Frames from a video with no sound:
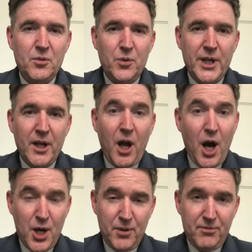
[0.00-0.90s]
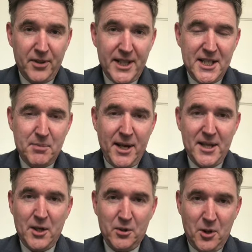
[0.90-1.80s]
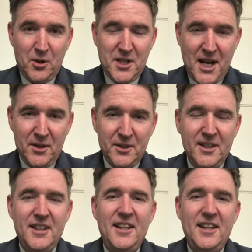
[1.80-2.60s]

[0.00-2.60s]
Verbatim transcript: We'll hopefully, depending on lockdown,